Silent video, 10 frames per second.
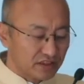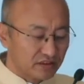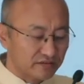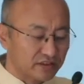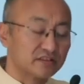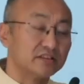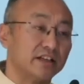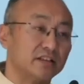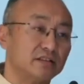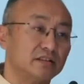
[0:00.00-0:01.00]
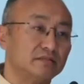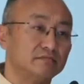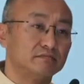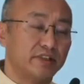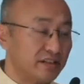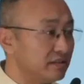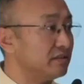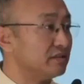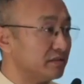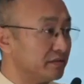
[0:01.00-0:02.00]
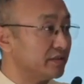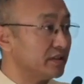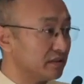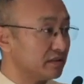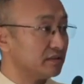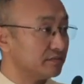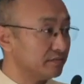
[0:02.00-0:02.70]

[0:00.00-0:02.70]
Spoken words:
services like ST certificates,